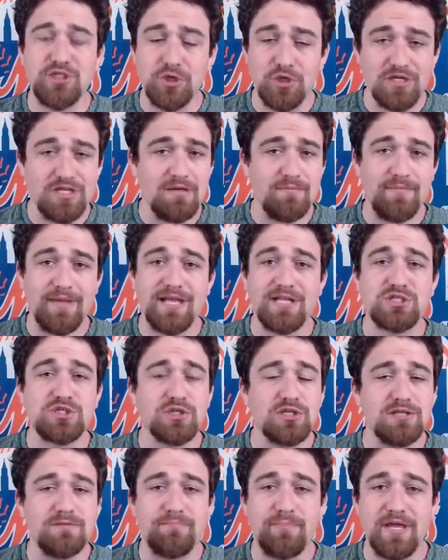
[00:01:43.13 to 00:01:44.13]
You look at Major
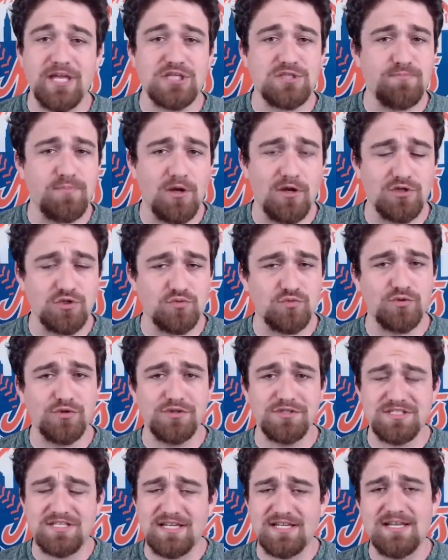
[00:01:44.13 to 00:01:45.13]
League Baseball's
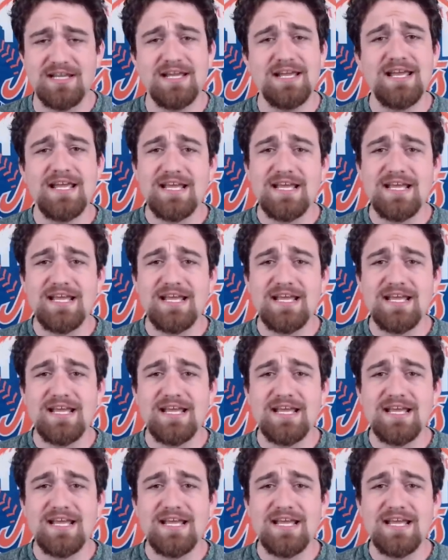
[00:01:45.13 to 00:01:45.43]
rules and